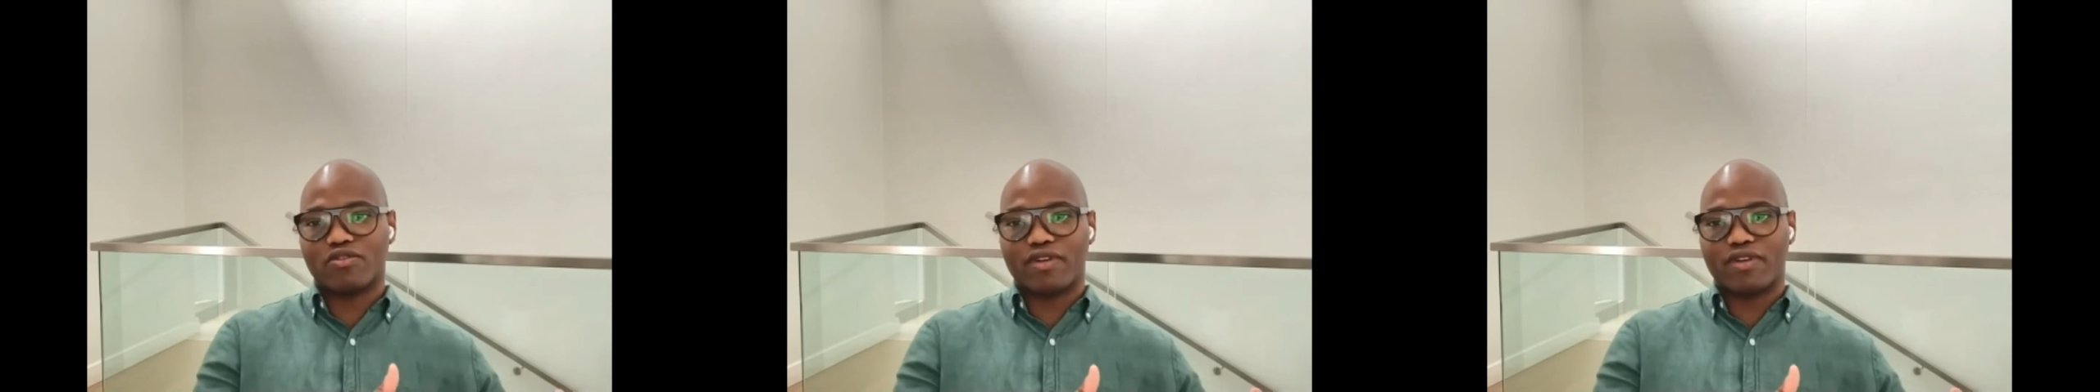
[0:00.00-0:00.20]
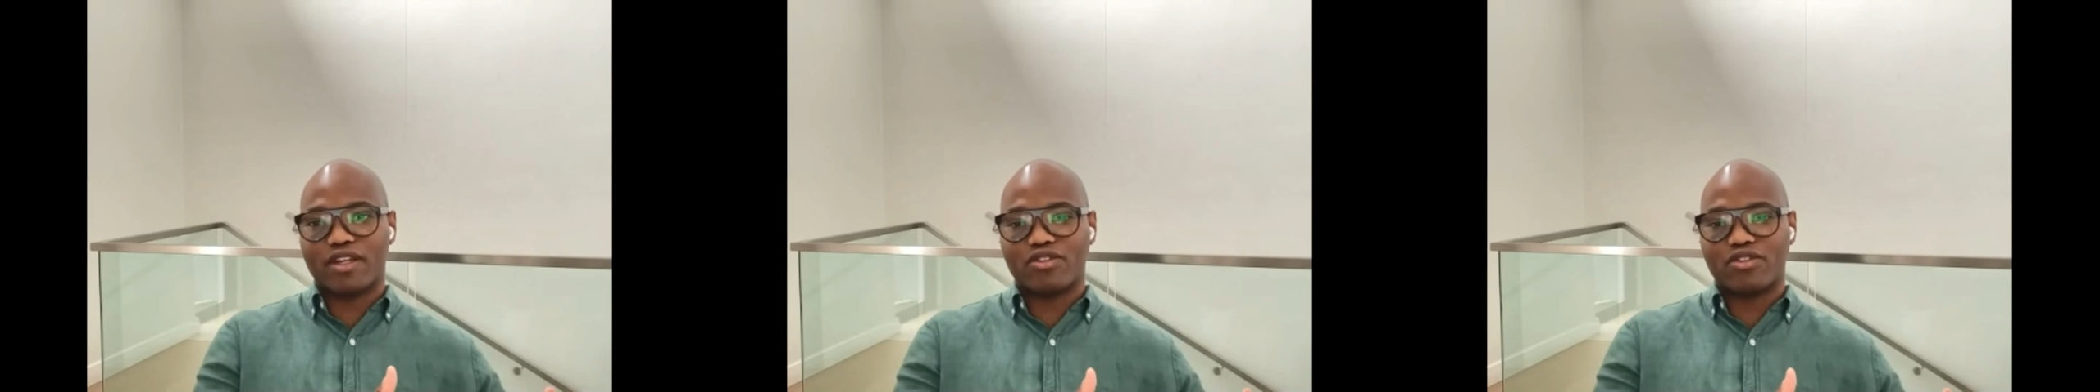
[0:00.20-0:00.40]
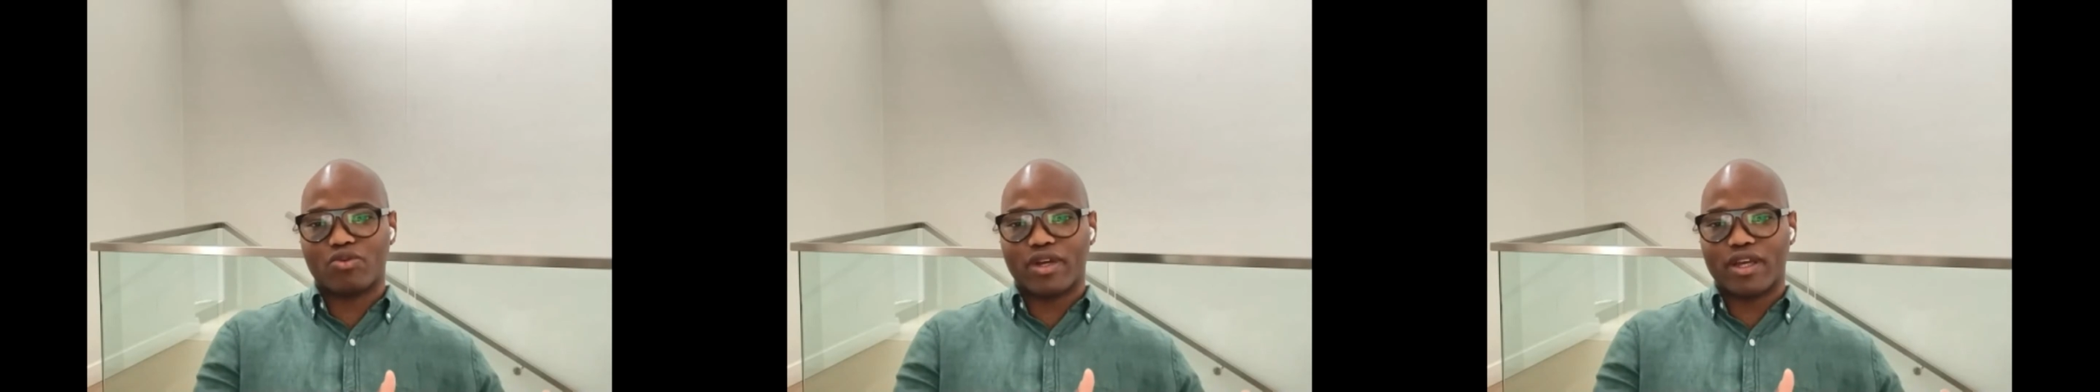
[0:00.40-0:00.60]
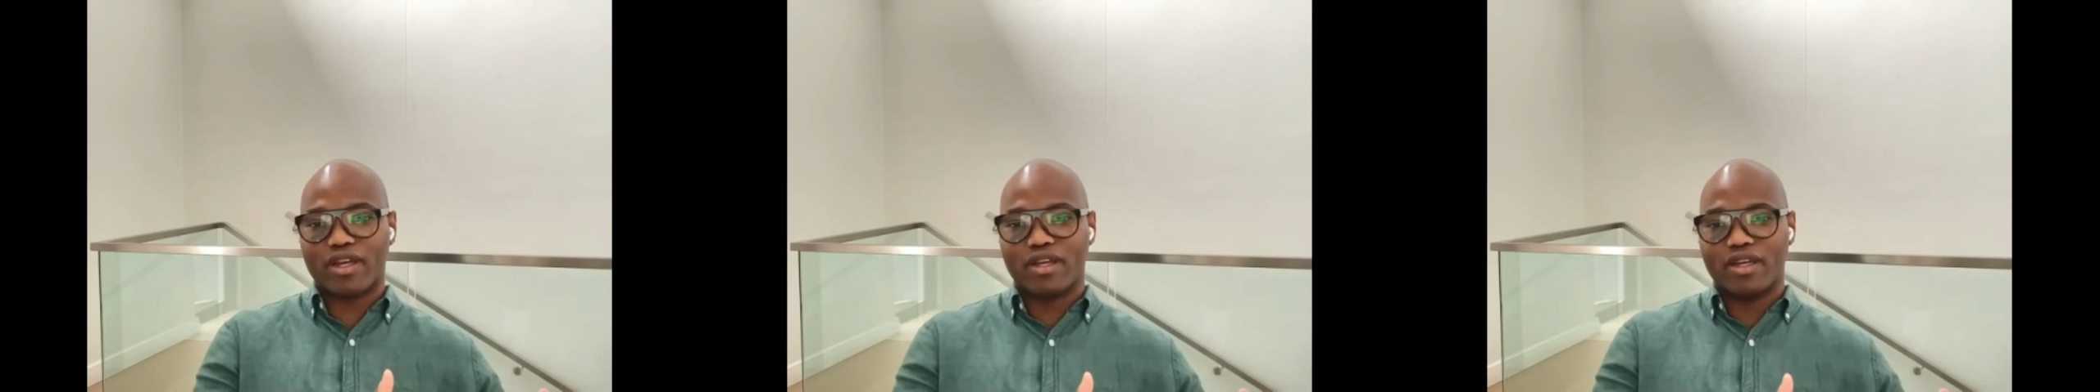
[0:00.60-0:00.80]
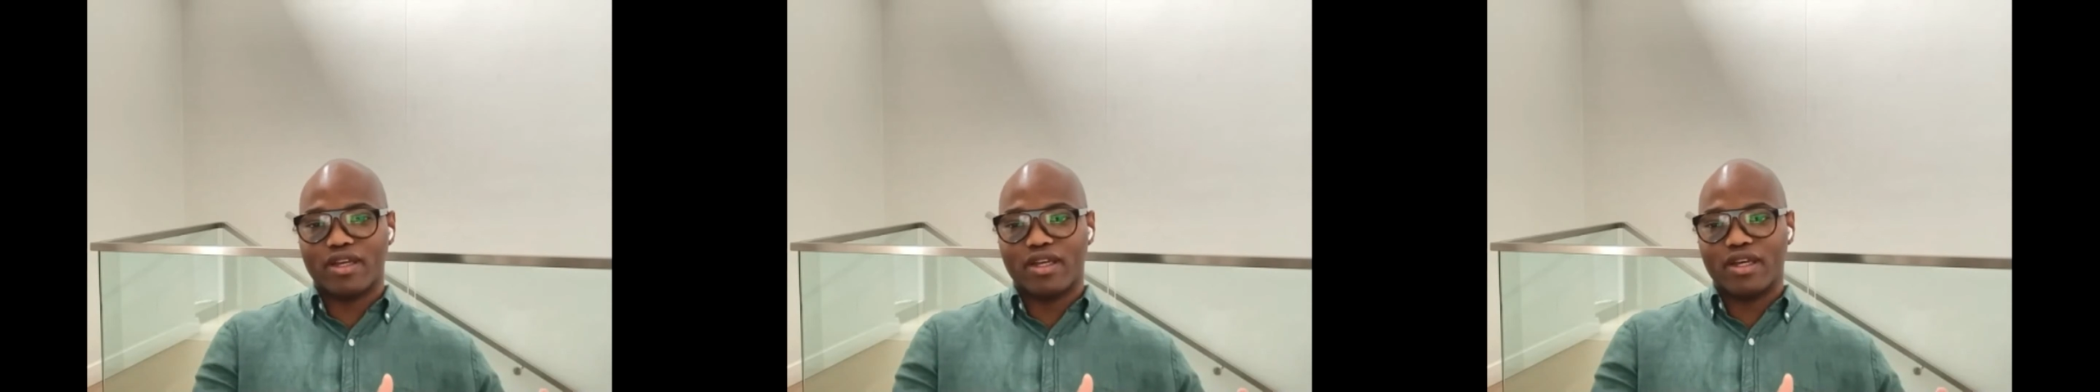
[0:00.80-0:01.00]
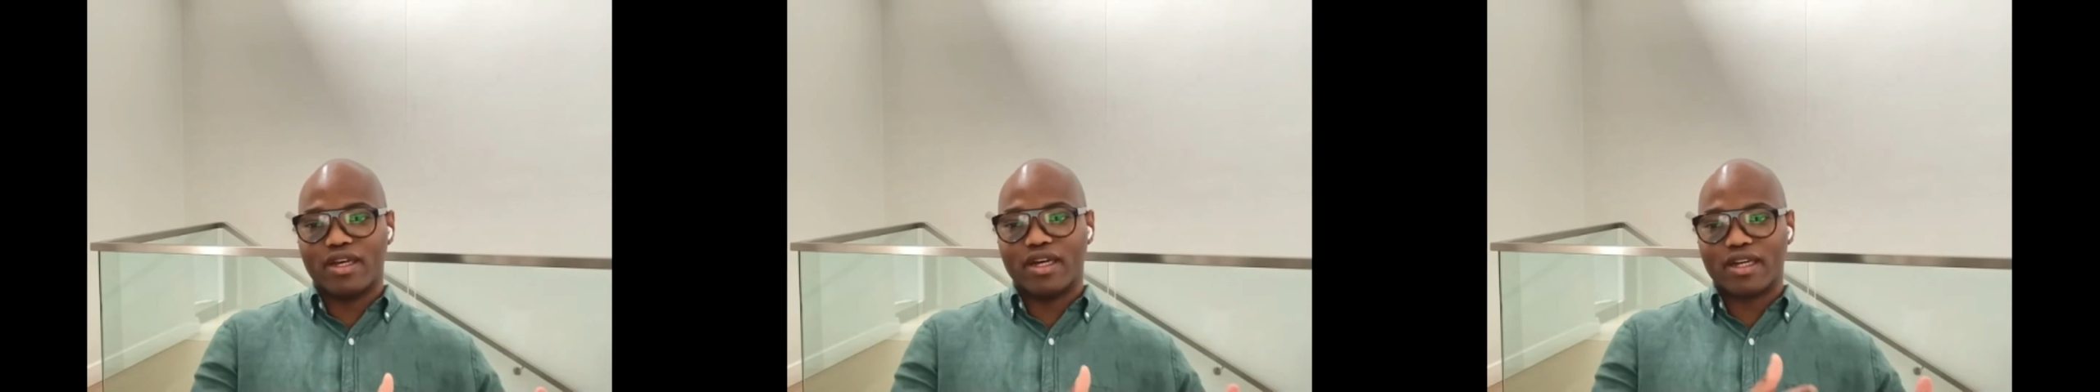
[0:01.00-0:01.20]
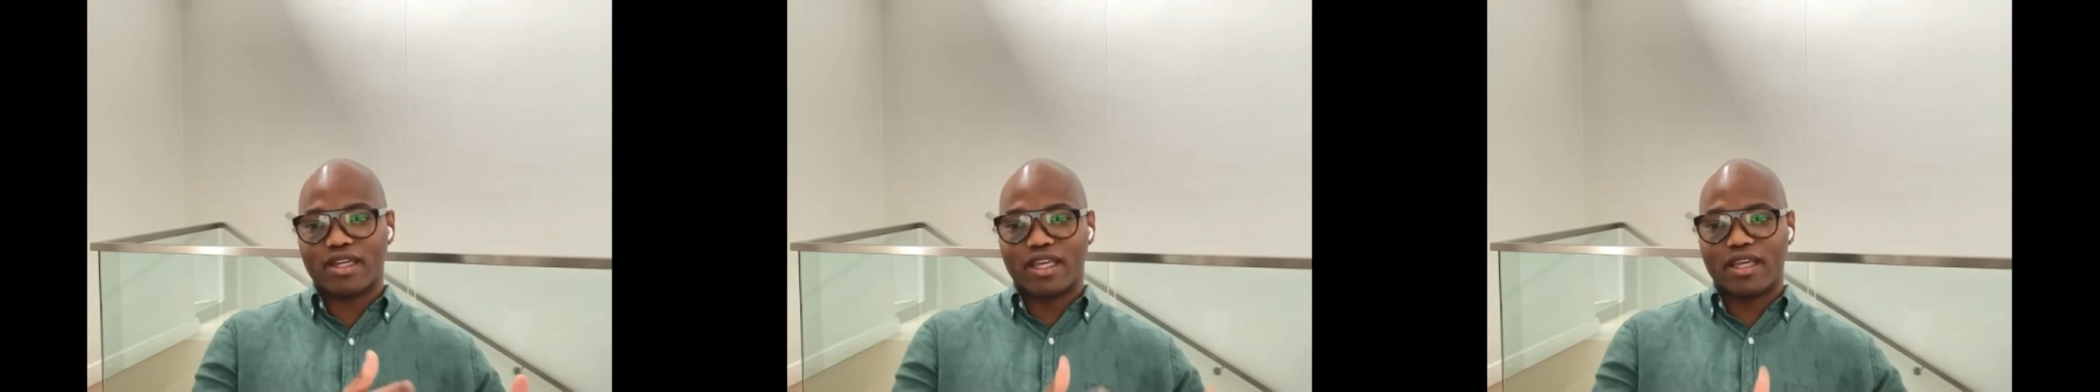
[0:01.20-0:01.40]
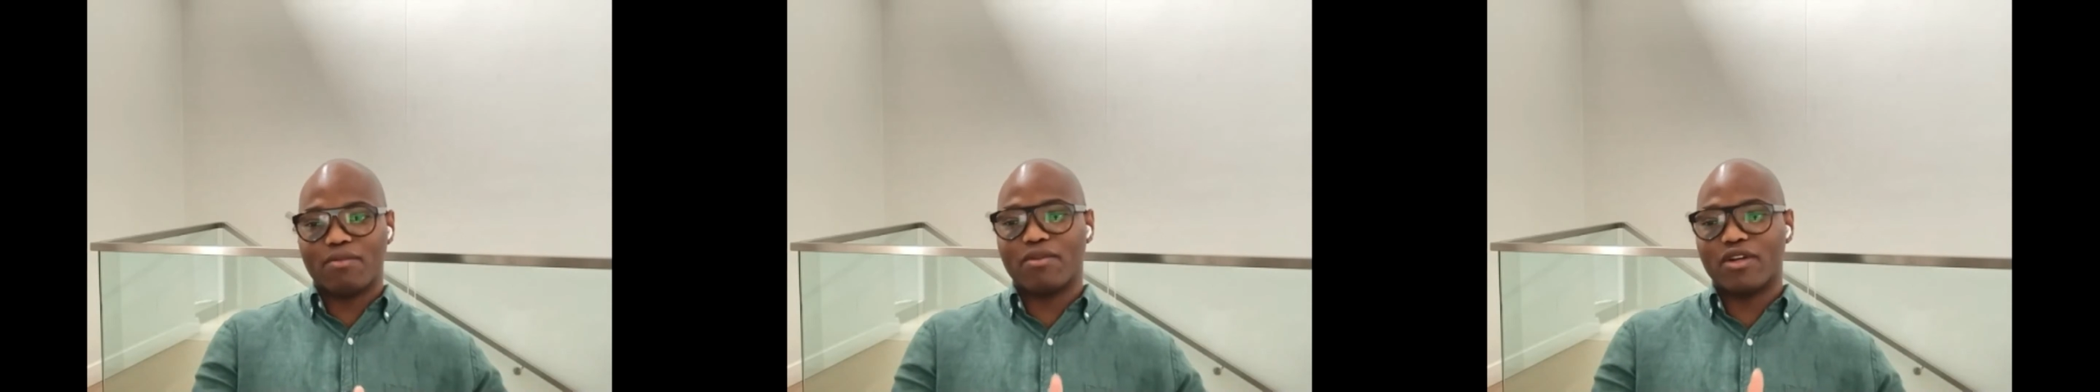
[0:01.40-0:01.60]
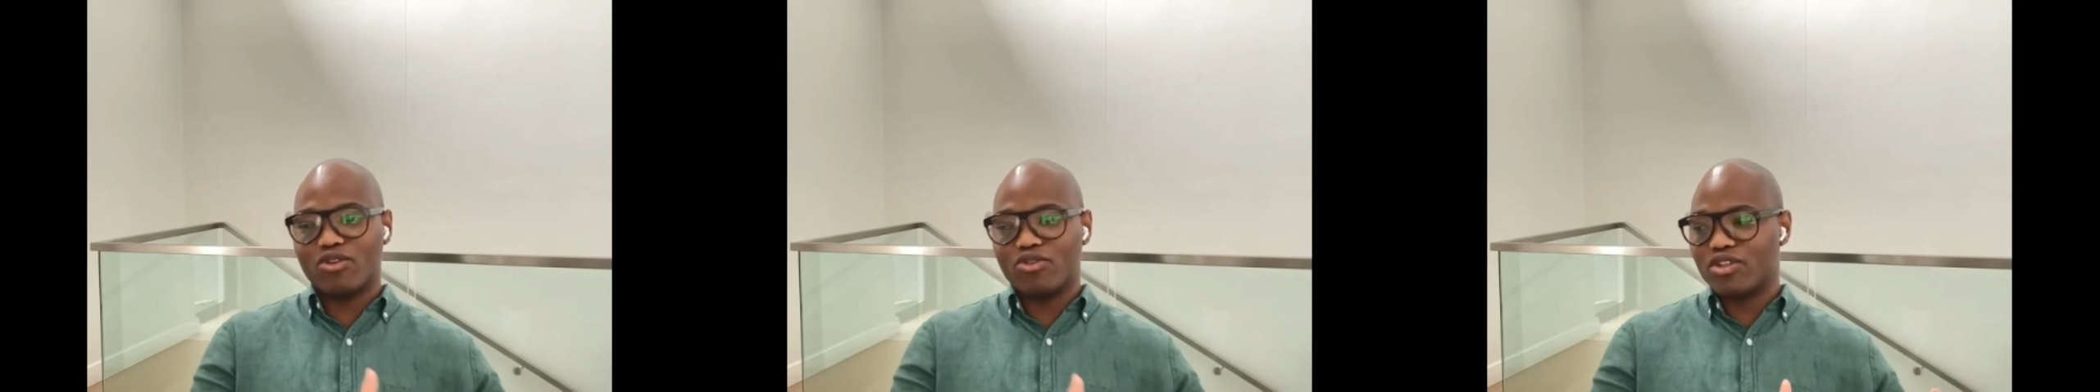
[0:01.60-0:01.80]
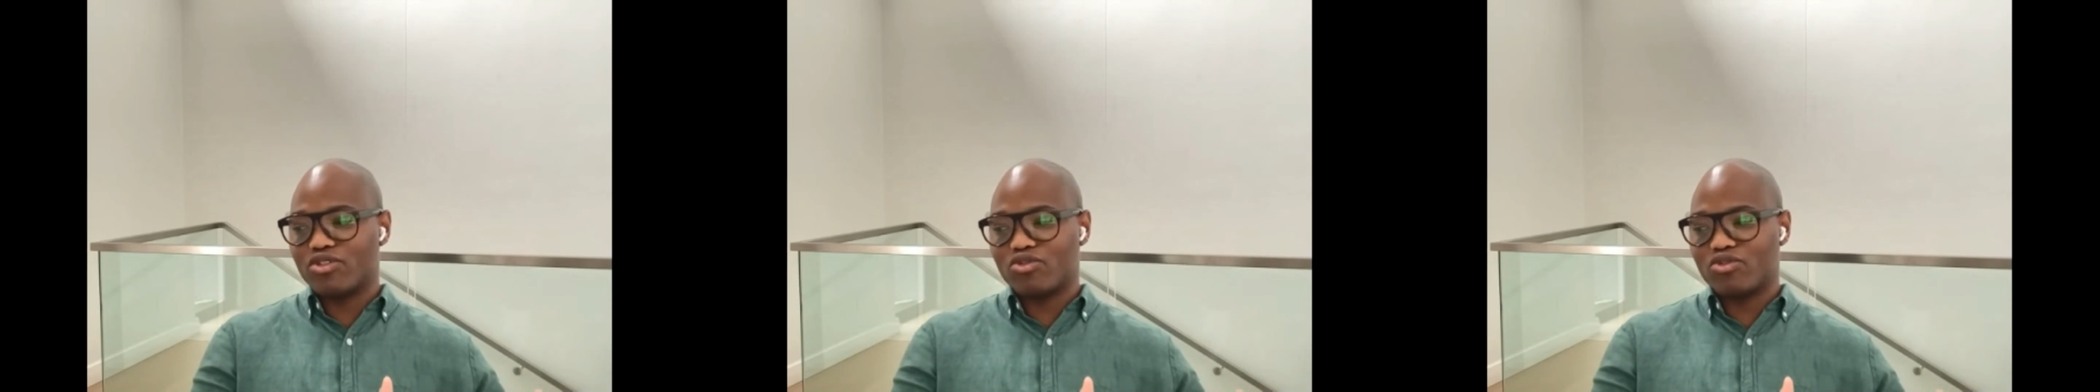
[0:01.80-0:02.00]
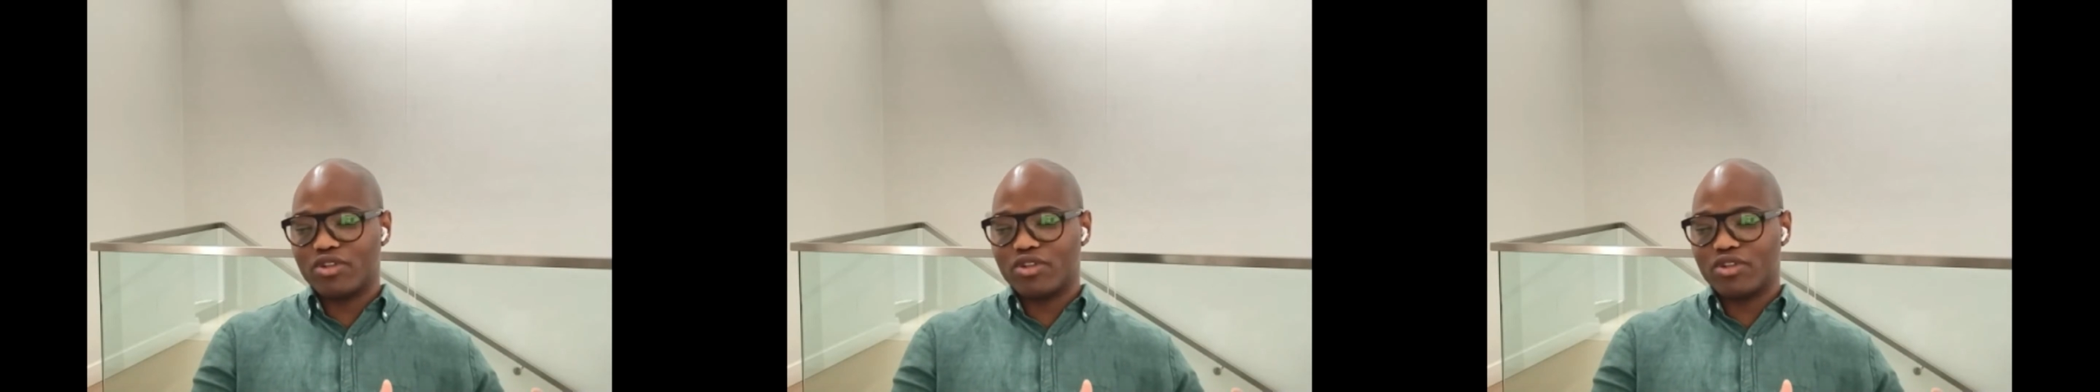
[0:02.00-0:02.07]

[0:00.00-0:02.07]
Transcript: phase where Kim alluded